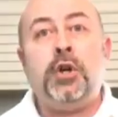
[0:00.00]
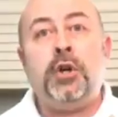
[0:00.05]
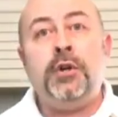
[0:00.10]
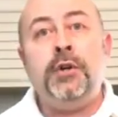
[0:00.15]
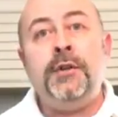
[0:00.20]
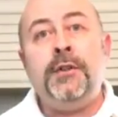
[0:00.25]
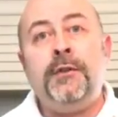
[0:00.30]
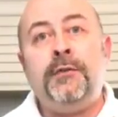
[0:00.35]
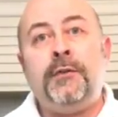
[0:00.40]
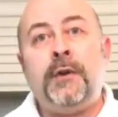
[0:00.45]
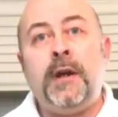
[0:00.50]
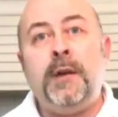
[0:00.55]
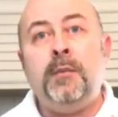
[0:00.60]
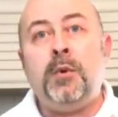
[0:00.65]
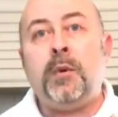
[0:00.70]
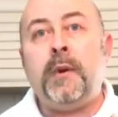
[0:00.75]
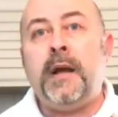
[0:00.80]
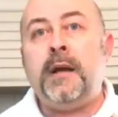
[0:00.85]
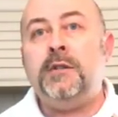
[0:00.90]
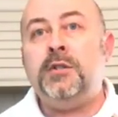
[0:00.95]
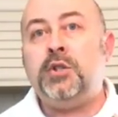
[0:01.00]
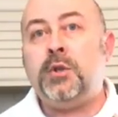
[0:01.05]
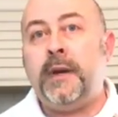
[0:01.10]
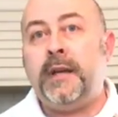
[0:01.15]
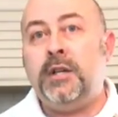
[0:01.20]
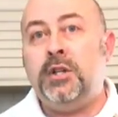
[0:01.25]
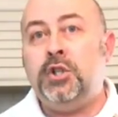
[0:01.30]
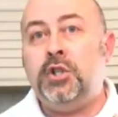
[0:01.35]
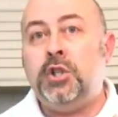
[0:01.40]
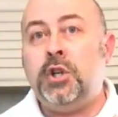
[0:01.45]
turned the frame around so
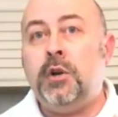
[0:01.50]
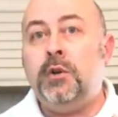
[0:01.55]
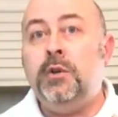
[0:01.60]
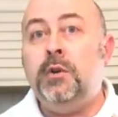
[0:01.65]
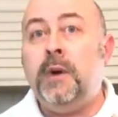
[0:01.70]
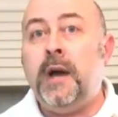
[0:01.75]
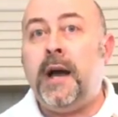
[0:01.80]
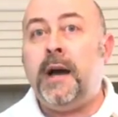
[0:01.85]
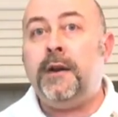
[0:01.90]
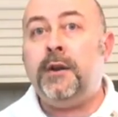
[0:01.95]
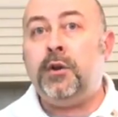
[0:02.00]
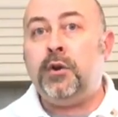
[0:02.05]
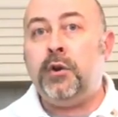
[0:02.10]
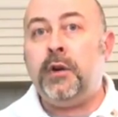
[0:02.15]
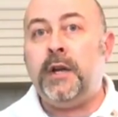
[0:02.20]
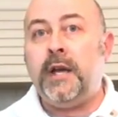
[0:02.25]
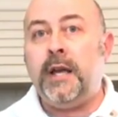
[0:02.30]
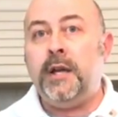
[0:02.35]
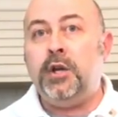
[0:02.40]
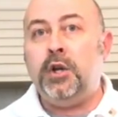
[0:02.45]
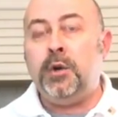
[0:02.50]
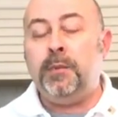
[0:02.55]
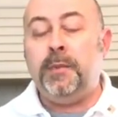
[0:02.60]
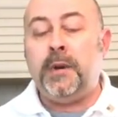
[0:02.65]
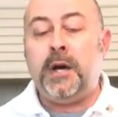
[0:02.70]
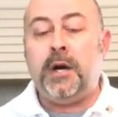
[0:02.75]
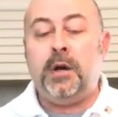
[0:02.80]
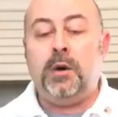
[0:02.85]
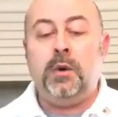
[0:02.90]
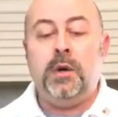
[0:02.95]
I can show you how to create your
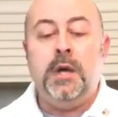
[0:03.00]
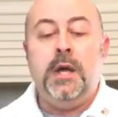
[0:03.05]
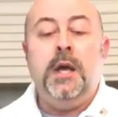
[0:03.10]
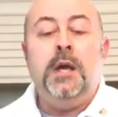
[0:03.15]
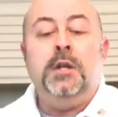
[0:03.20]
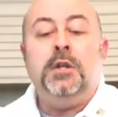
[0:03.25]
bow.